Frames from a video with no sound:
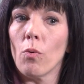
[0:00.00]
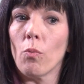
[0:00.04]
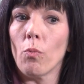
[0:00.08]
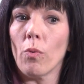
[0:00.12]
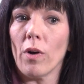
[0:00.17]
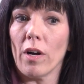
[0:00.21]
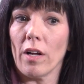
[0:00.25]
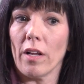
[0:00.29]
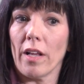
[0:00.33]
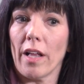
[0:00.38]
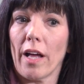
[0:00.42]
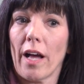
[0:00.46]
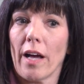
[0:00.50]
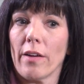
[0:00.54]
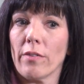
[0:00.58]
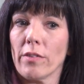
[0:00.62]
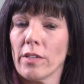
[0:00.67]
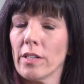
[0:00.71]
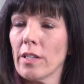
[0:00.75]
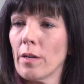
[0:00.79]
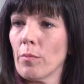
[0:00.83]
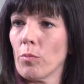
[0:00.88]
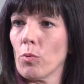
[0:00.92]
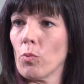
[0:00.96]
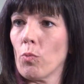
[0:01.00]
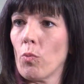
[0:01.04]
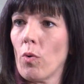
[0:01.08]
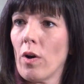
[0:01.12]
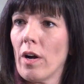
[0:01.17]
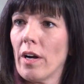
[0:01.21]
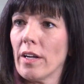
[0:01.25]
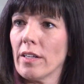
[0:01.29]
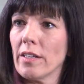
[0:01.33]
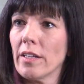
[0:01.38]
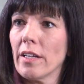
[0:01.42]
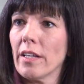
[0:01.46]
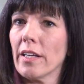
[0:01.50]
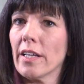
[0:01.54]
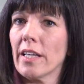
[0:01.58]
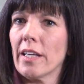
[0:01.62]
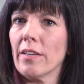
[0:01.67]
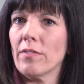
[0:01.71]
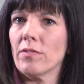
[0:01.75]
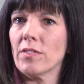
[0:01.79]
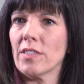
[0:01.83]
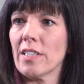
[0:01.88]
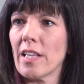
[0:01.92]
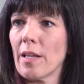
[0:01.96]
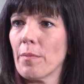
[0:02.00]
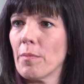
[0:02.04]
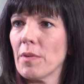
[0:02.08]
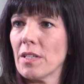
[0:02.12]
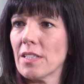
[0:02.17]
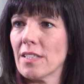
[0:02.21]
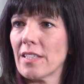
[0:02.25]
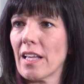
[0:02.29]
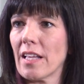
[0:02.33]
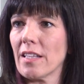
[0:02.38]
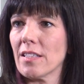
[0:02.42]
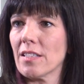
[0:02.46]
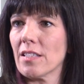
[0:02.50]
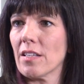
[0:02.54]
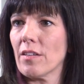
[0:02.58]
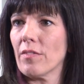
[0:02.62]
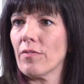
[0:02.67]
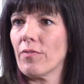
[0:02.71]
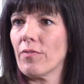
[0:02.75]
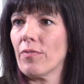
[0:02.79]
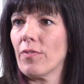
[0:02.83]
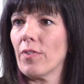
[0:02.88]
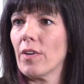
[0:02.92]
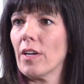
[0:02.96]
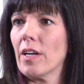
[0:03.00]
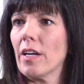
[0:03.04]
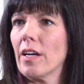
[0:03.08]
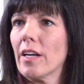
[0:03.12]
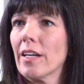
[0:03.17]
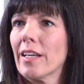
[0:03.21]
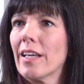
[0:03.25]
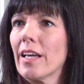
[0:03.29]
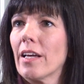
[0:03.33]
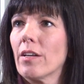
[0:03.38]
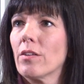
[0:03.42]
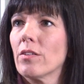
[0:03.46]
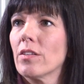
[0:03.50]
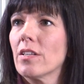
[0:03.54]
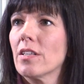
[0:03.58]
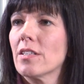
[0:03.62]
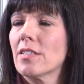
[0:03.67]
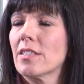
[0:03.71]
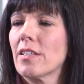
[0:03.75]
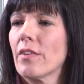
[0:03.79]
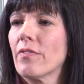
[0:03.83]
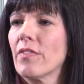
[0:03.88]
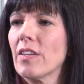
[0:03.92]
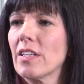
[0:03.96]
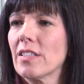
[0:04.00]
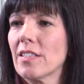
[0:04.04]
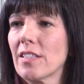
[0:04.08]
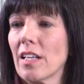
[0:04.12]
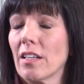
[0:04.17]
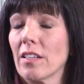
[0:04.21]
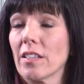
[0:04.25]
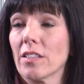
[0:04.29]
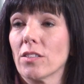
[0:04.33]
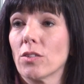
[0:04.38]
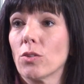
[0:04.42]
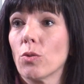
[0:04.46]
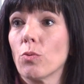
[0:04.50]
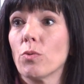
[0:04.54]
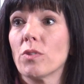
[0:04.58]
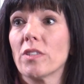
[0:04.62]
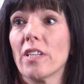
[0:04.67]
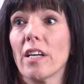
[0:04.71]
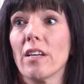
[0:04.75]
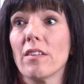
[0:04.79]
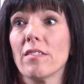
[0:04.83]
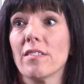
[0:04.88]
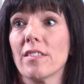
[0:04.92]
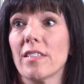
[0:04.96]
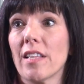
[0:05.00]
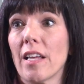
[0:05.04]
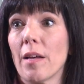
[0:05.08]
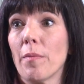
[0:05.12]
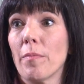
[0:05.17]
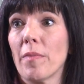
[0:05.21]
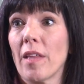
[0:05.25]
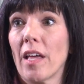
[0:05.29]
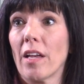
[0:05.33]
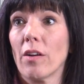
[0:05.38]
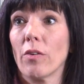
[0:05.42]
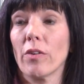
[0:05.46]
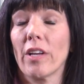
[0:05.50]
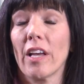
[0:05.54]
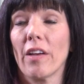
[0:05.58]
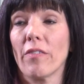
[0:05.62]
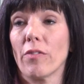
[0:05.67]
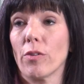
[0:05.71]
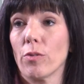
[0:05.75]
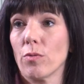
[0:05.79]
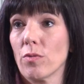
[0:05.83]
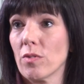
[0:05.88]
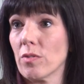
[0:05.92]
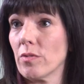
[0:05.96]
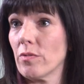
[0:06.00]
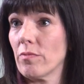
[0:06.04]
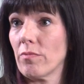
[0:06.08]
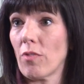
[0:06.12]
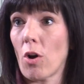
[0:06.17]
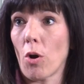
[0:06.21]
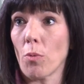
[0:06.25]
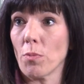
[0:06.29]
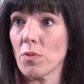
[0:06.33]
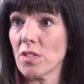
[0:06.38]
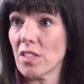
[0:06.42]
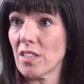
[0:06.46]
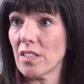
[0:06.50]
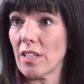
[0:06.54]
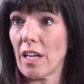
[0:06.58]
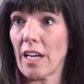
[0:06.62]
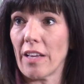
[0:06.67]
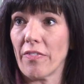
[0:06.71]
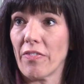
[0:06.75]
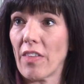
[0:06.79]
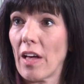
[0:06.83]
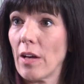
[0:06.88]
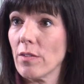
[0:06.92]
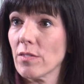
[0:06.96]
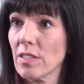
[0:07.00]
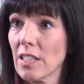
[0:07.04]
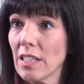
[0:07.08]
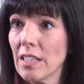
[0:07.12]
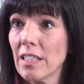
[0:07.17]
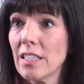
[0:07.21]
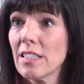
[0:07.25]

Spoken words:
Well, number one, it gives them a sense of, again, the stuff that's selling. So it tells them that, okay, if there's almost 8,000